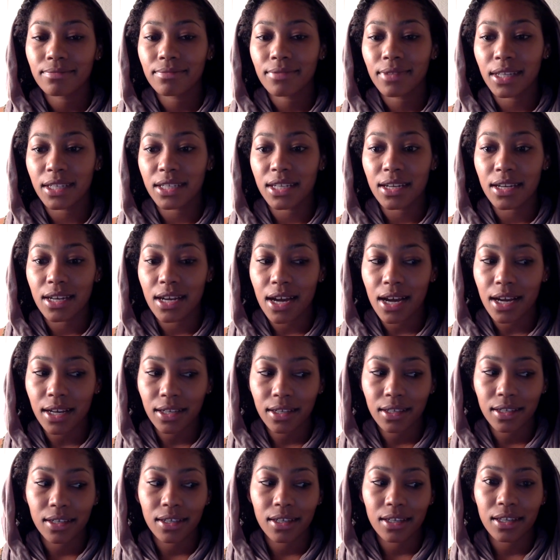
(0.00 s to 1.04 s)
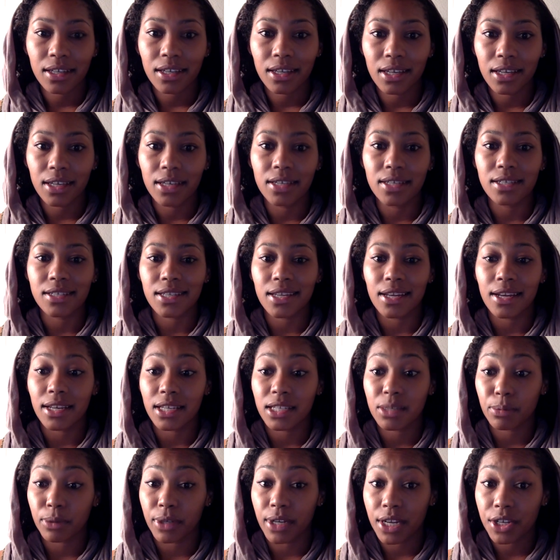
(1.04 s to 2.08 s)
The Tanakh is an
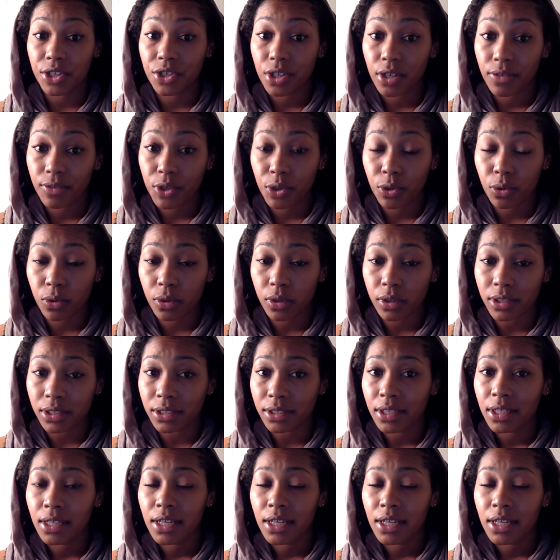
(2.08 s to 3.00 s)
explanation of Torah.